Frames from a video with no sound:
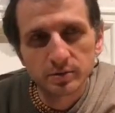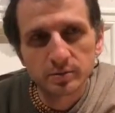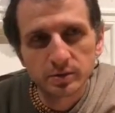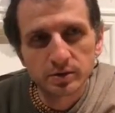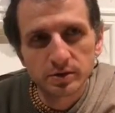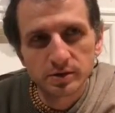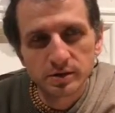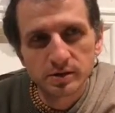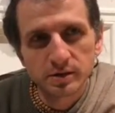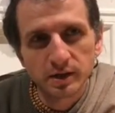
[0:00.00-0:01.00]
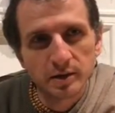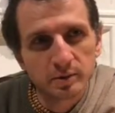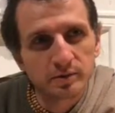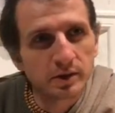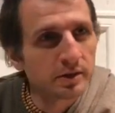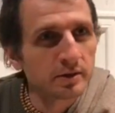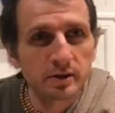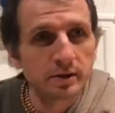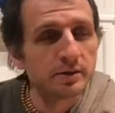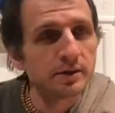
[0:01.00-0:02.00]
Mundus is the name of the
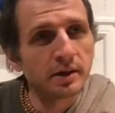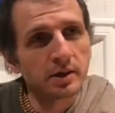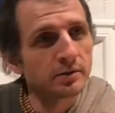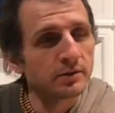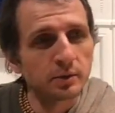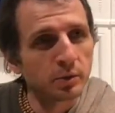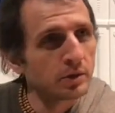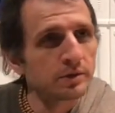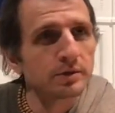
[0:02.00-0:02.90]
earth, the world.